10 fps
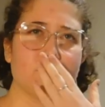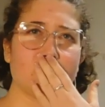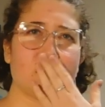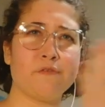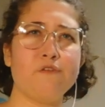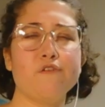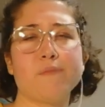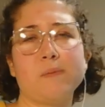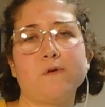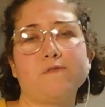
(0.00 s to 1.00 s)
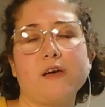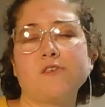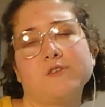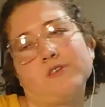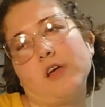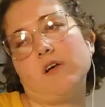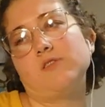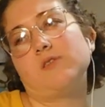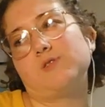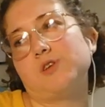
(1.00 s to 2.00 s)
a few of my professors I
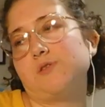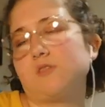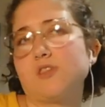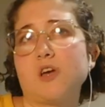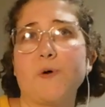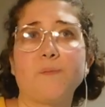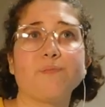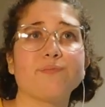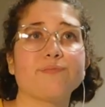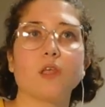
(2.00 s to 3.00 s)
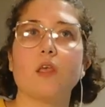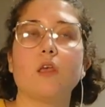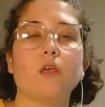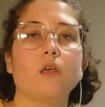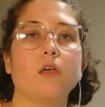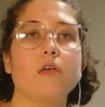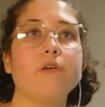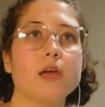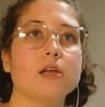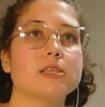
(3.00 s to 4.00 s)
also told. So, if
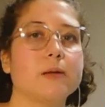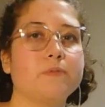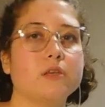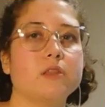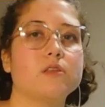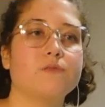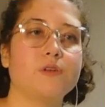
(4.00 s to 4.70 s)
I get accepted, this